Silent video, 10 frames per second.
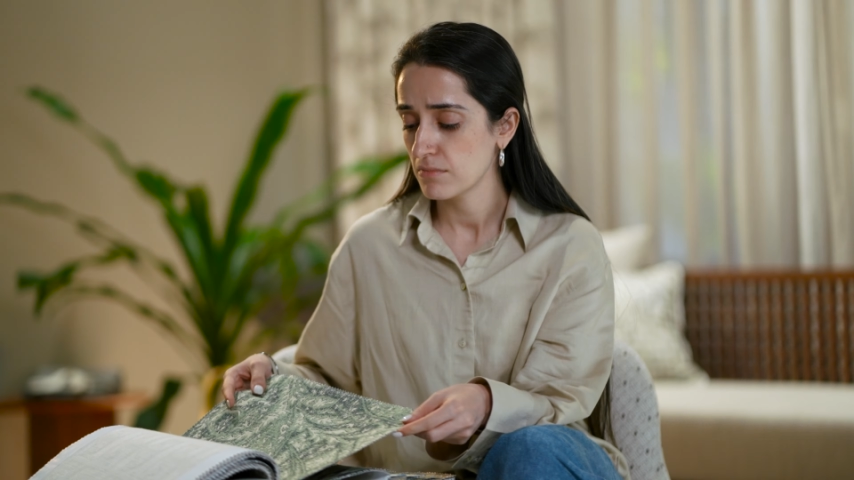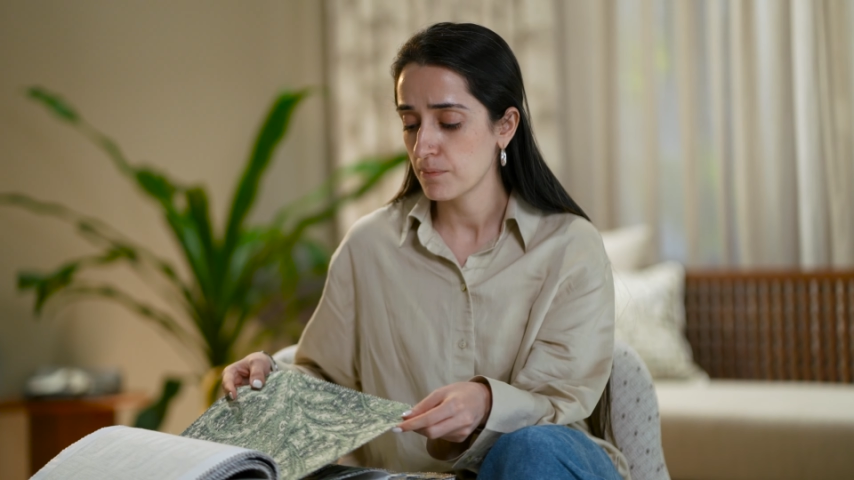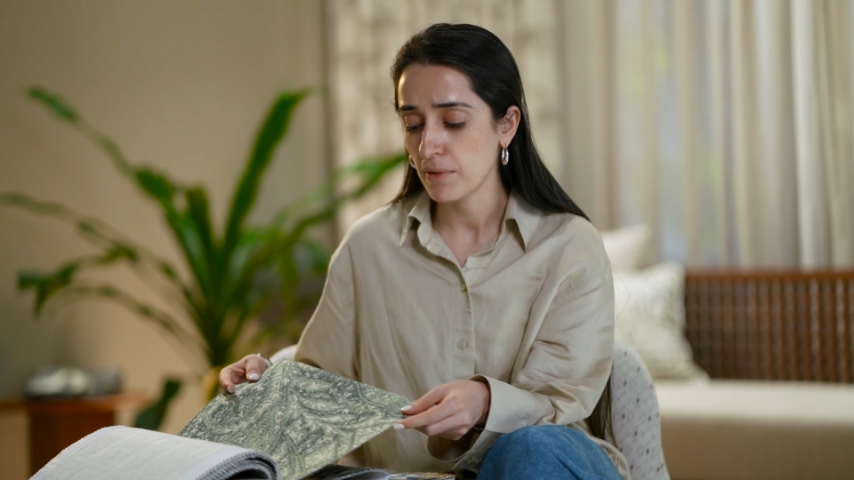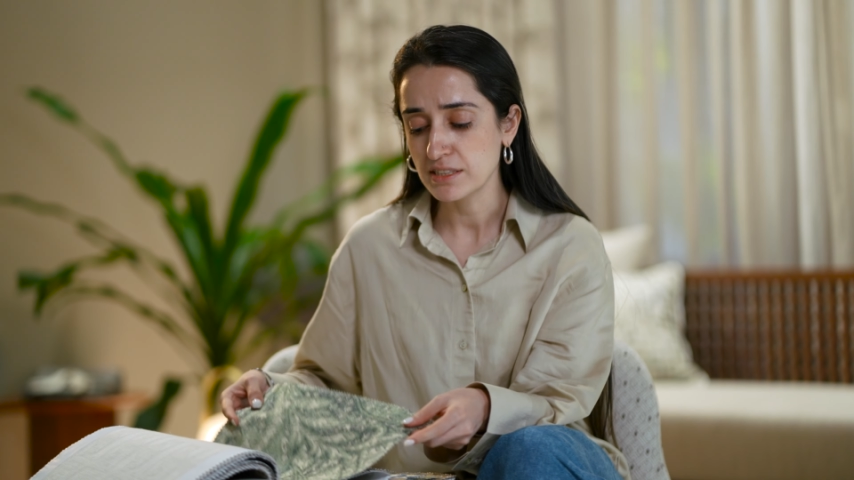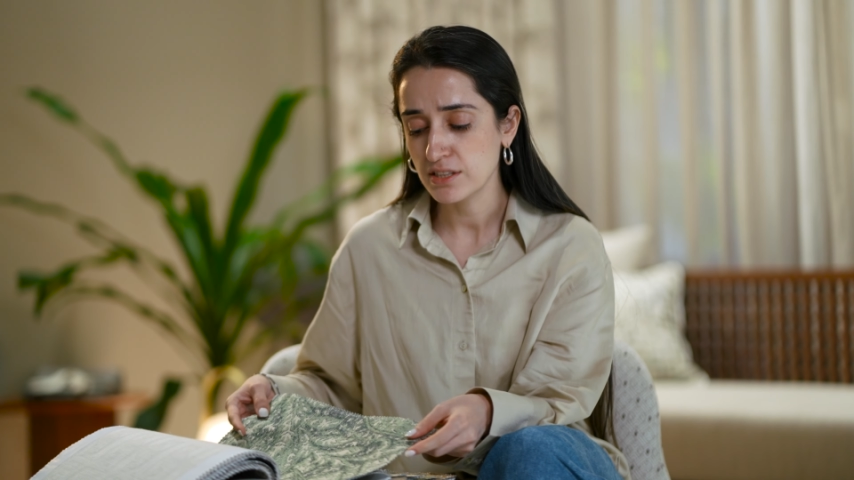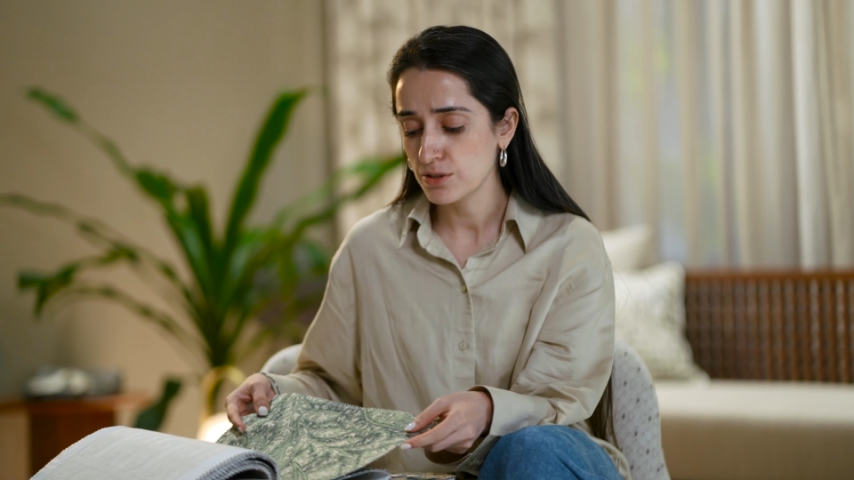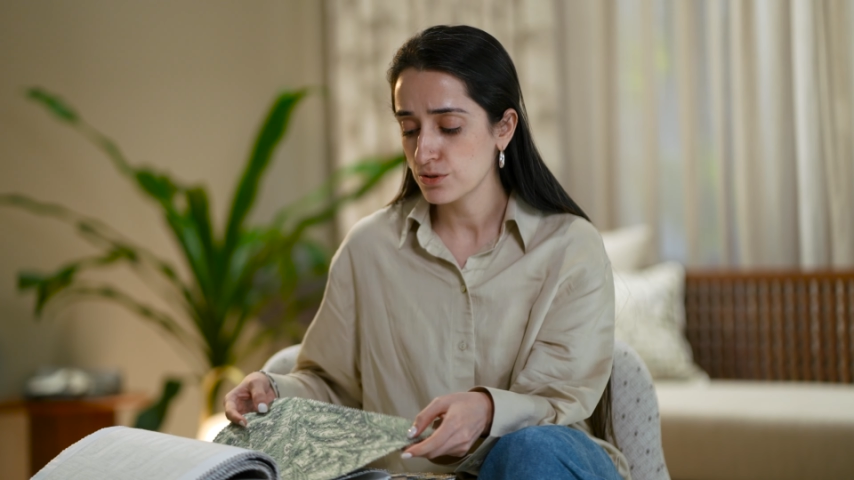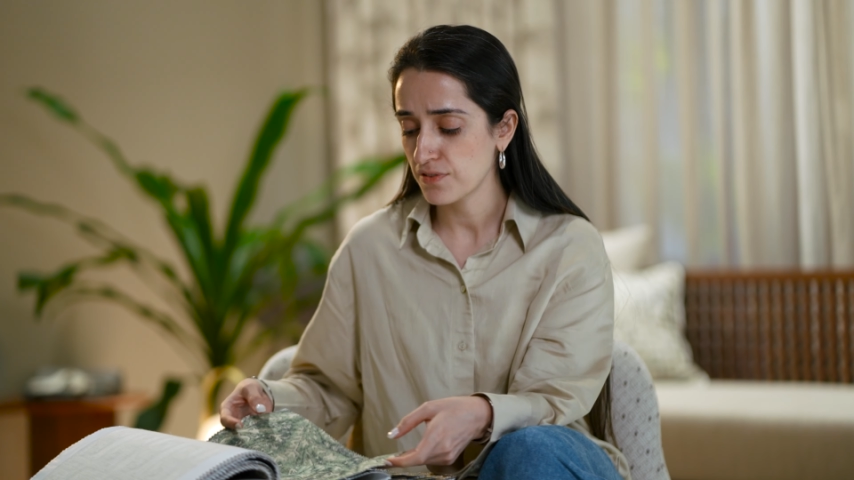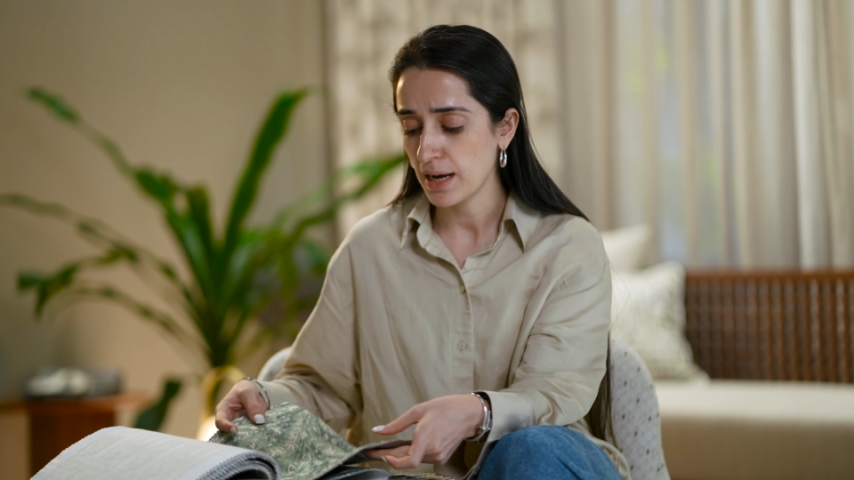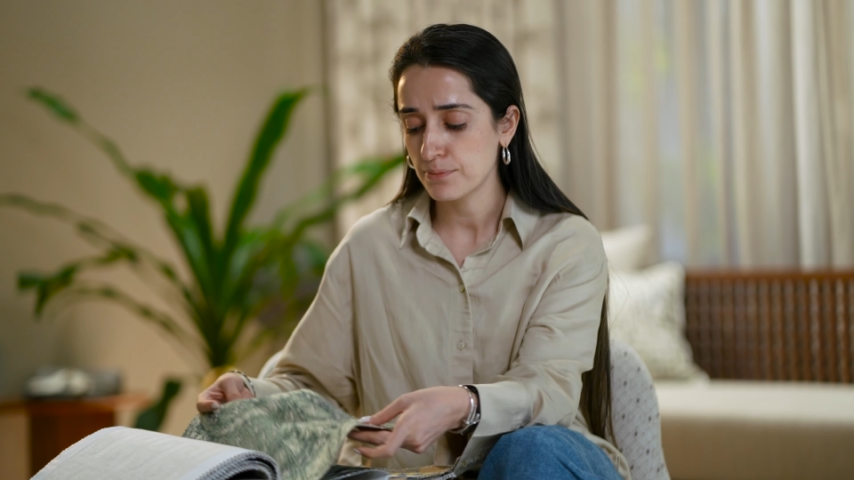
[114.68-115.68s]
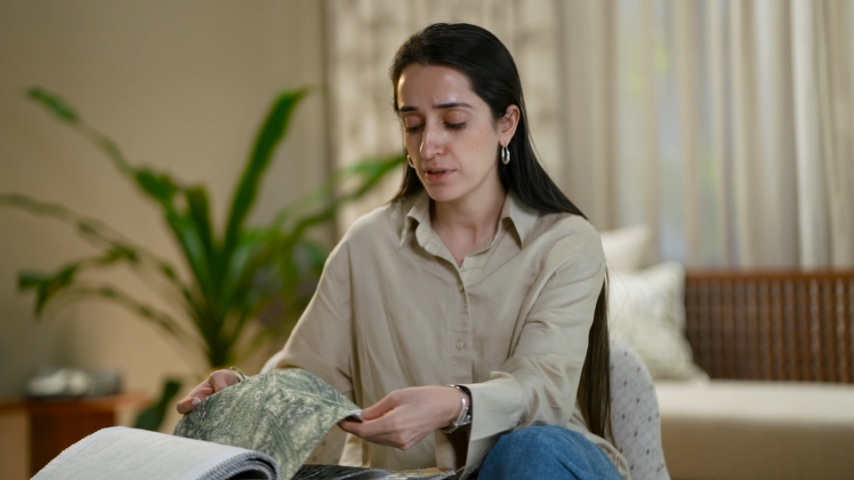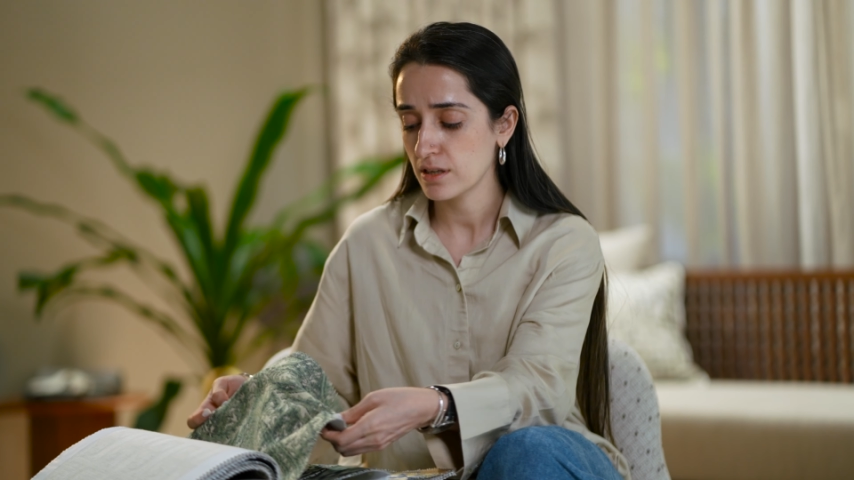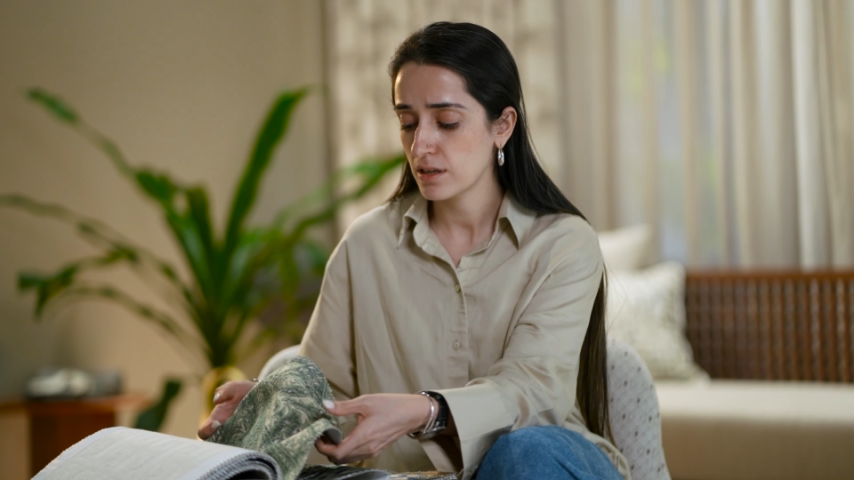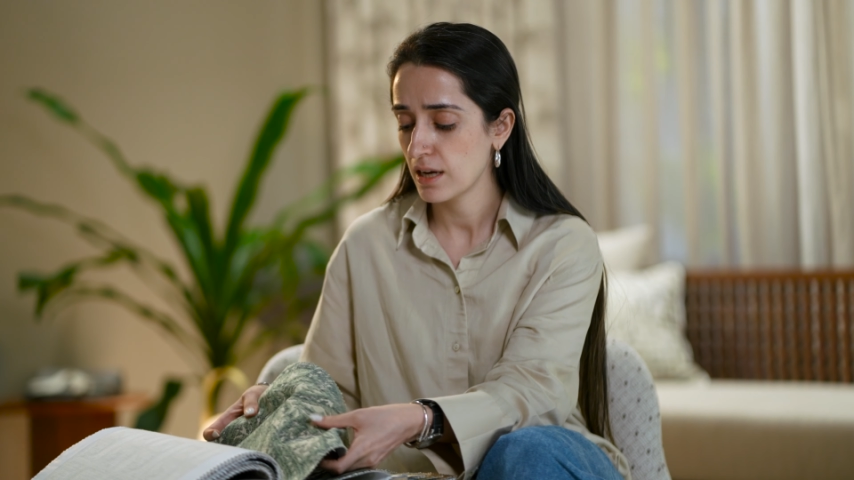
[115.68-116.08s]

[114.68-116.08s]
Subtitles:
a multi-use fabric,